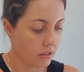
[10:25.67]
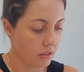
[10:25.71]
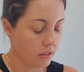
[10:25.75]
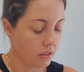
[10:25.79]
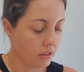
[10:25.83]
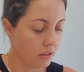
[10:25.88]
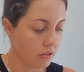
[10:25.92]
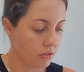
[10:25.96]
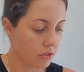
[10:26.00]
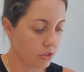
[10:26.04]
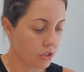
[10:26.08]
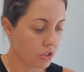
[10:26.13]

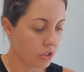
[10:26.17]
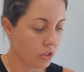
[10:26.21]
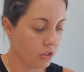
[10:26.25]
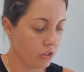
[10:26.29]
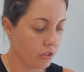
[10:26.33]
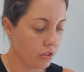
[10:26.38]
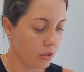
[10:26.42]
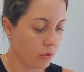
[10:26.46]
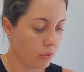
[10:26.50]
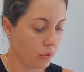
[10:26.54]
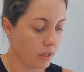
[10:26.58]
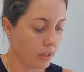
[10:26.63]
I'll show you
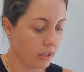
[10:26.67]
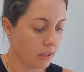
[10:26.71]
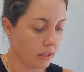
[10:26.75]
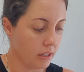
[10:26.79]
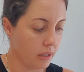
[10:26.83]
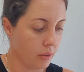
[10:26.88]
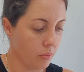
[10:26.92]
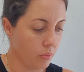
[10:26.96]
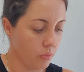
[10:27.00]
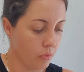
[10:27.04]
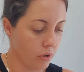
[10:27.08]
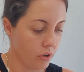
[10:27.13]

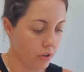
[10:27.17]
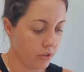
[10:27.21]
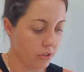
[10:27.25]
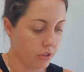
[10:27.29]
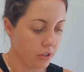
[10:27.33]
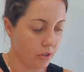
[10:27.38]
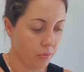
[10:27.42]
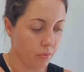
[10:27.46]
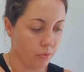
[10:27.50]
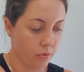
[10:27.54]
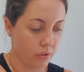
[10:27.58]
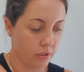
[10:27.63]
quickly what
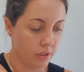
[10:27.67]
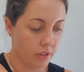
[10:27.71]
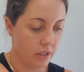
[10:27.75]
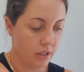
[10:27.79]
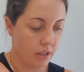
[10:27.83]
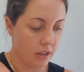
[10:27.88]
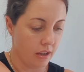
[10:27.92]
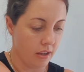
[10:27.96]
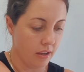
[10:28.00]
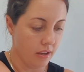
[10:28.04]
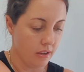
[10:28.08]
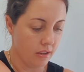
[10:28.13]
you would
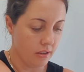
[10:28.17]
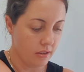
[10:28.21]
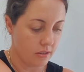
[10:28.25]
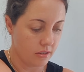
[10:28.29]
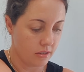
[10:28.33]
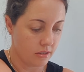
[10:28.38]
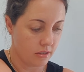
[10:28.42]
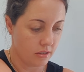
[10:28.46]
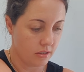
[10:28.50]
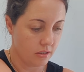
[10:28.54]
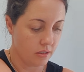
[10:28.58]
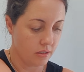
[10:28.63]
get.
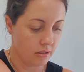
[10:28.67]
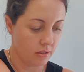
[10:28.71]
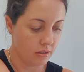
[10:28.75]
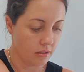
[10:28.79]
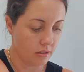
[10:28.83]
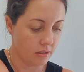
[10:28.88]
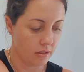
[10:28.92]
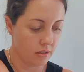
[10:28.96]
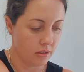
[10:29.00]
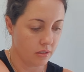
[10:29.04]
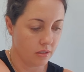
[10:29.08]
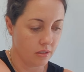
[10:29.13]

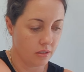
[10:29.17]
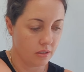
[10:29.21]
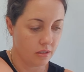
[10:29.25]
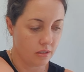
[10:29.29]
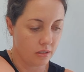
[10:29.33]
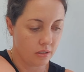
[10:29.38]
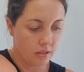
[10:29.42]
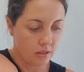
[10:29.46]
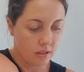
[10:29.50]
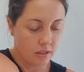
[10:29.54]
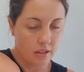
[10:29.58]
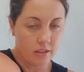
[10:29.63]

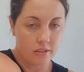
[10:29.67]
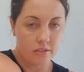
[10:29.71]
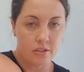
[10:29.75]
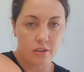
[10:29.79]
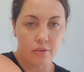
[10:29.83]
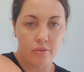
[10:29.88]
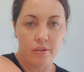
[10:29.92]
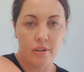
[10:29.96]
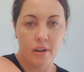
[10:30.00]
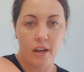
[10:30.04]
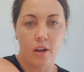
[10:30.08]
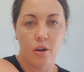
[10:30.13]
So
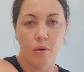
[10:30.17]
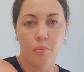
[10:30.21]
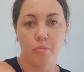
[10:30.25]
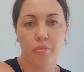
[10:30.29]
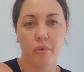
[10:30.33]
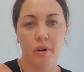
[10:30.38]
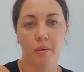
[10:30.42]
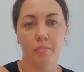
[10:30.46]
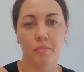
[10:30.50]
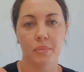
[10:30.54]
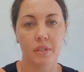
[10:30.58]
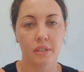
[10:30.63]
a nail
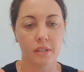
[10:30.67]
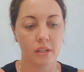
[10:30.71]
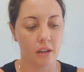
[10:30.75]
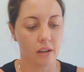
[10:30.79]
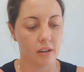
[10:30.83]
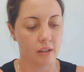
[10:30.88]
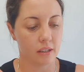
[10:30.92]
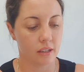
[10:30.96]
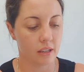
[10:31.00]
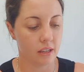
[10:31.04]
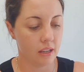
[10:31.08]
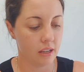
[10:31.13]
prep
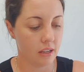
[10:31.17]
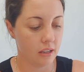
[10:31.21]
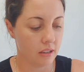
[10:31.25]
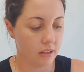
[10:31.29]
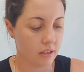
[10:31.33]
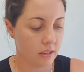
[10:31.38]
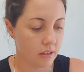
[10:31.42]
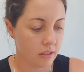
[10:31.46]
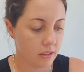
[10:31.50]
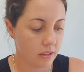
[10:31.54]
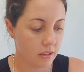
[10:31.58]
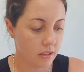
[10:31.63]
starter kit,
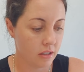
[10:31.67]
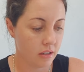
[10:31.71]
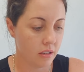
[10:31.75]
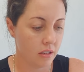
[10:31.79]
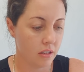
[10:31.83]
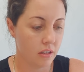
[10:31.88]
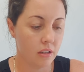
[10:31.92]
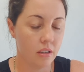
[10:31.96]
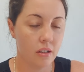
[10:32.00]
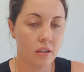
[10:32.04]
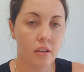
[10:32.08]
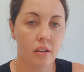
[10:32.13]

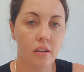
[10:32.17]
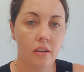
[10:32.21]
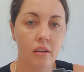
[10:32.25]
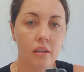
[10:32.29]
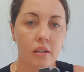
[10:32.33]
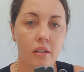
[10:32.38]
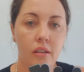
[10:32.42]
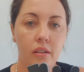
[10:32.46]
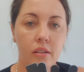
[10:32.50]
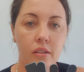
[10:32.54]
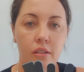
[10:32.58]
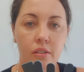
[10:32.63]

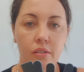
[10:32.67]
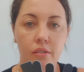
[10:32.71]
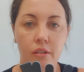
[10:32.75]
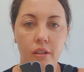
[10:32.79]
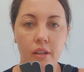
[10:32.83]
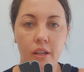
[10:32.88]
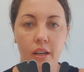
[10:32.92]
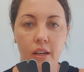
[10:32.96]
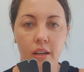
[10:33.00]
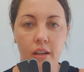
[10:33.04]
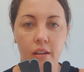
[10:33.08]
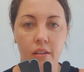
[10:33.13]
you
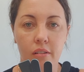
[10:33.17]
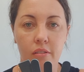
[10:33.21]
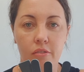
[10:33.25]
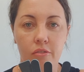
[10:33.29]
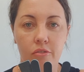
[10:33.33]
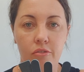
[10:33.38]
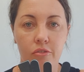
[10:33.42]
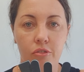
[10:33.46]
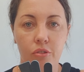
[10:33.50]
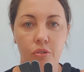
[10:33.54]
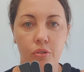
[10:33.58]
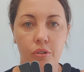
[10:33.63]
get
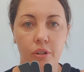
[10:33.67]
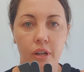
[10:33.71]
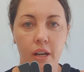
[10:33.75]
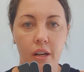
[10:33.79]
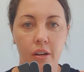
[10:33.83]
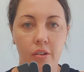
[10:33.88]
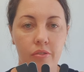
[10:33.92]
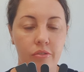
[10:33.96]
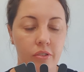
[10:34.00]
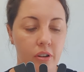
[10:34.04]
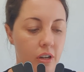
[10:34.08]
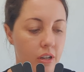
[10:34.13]
4
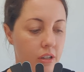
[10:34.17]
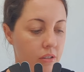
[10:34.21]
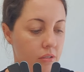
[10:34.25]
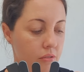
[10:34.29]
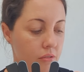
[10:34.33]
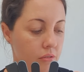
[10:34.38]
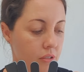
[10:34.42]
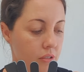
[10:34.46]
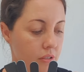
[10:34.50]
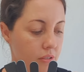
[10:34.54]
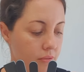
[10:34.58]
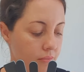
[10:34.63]
nail
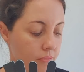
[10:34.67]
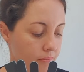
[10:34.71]
files,